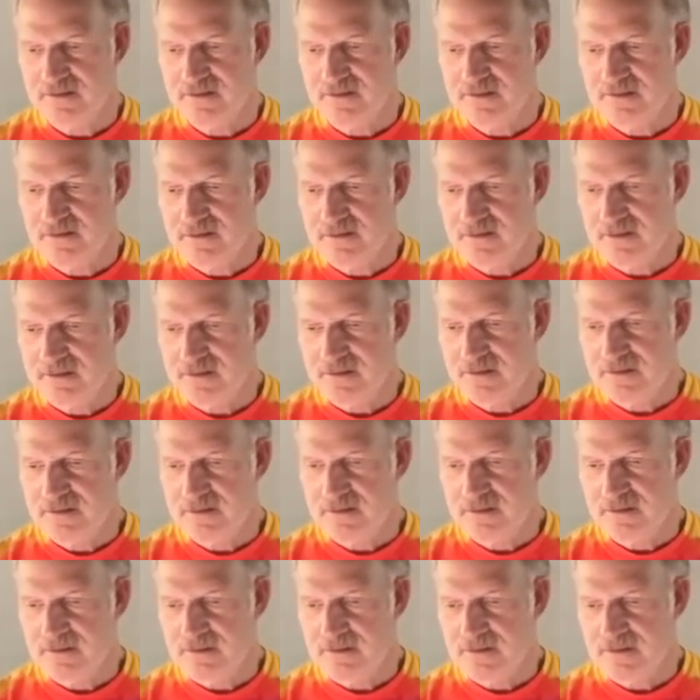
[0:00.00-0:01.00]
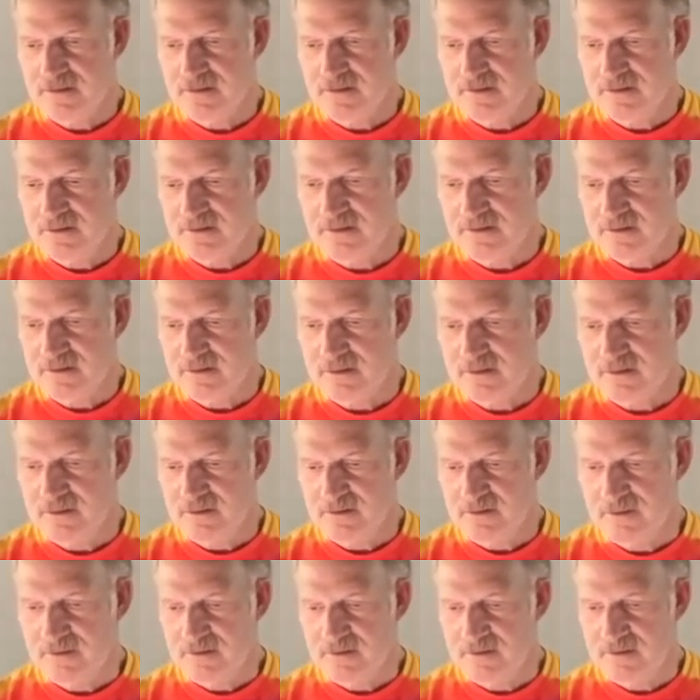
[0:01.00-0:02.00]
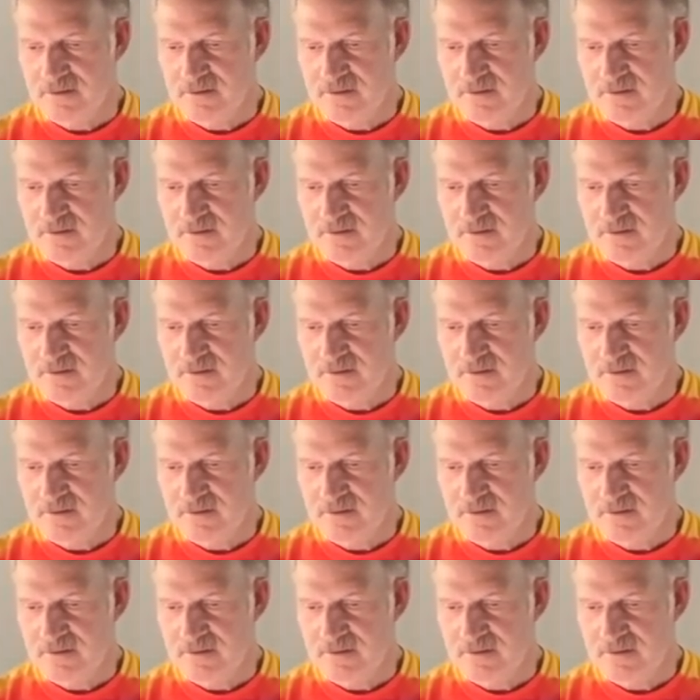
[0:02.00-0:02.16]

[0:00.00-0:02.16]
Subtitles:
(silent)